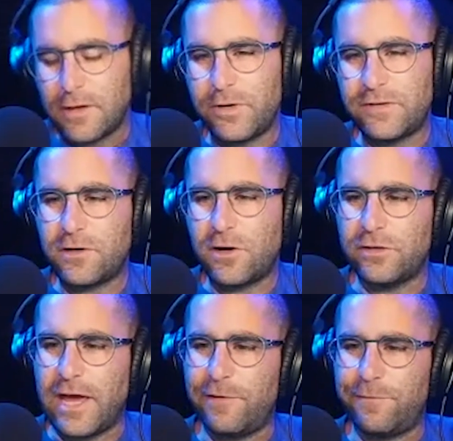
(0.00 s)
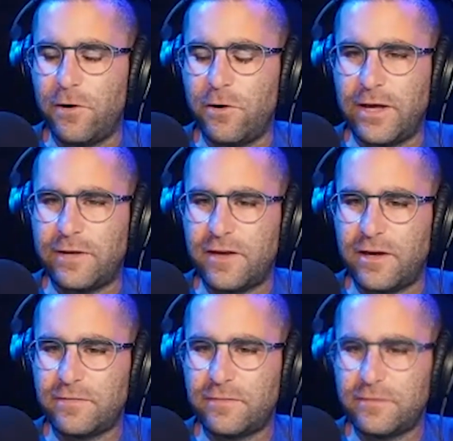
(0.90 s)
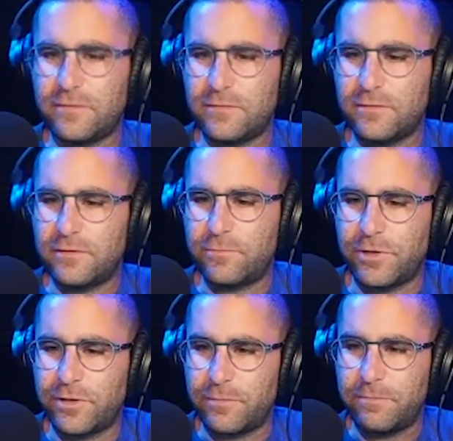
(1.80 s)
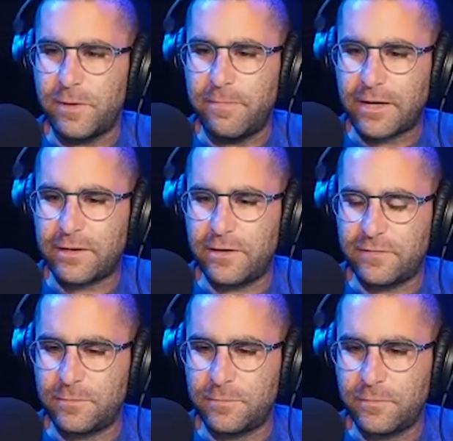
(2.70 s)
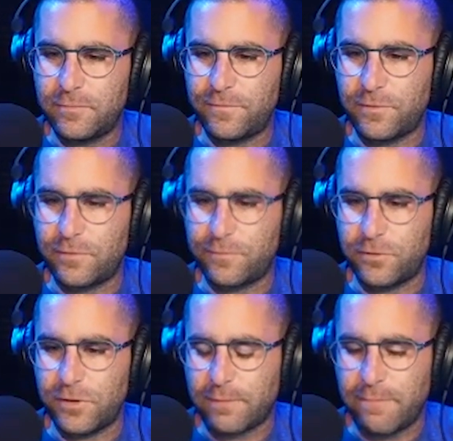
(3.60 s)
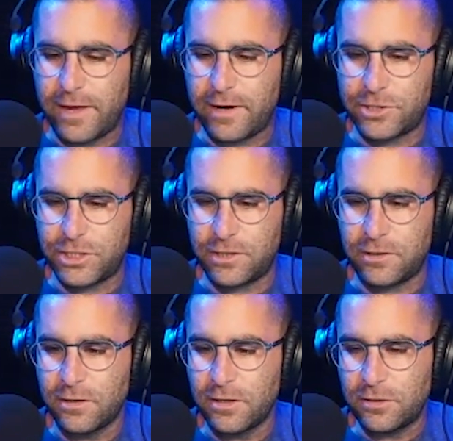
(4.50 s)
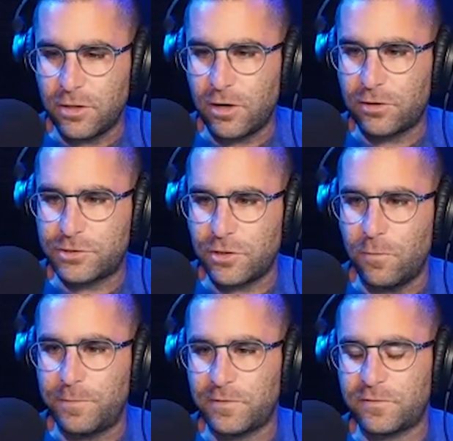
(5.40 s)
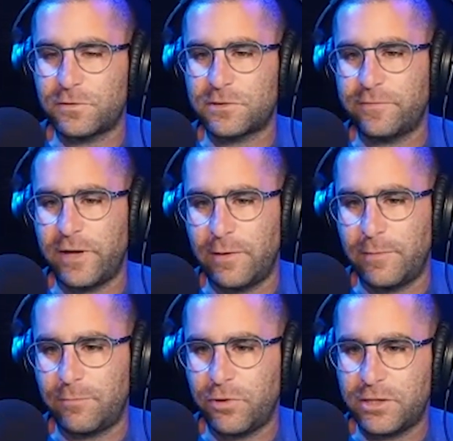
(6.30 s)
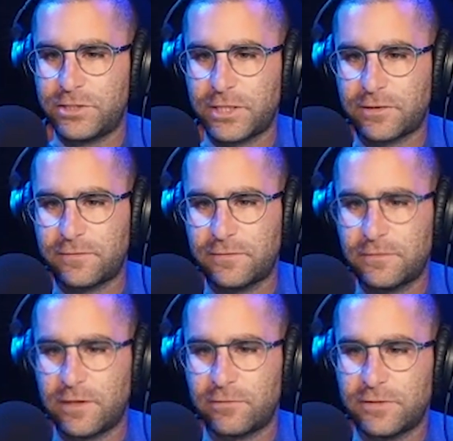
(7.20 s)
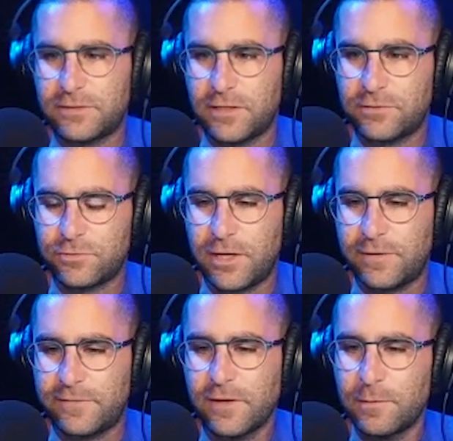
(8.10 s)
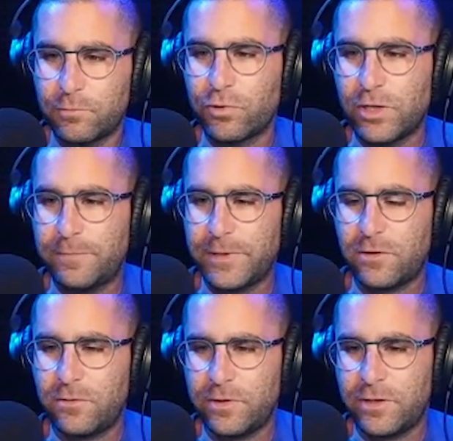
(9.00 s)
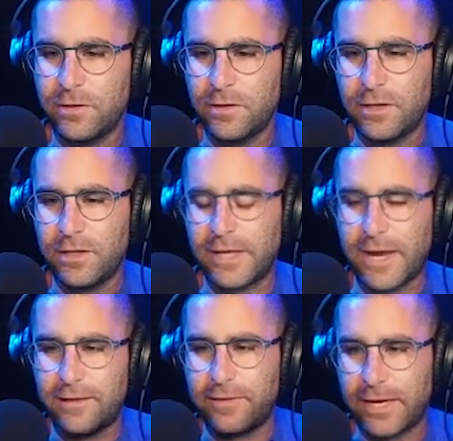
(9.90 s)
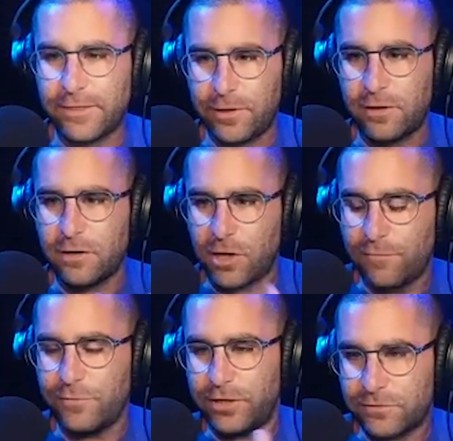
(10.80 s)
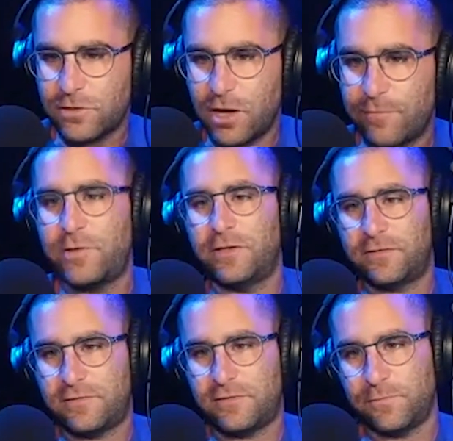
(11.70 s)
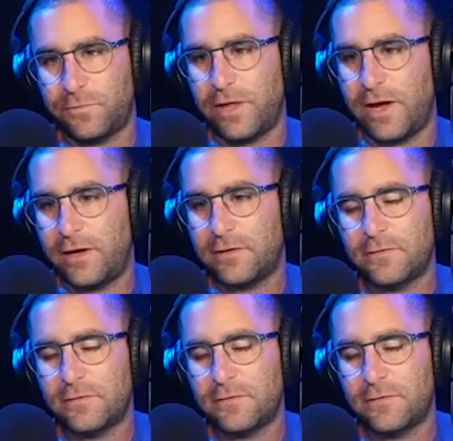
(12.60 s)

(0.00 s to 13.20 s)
What is it called? So this- FOSS, where the, the mechanism for, for like managing large open source development projects that are decentralized pre Bitcoin. Like, like there are govern, there's a governance system for that.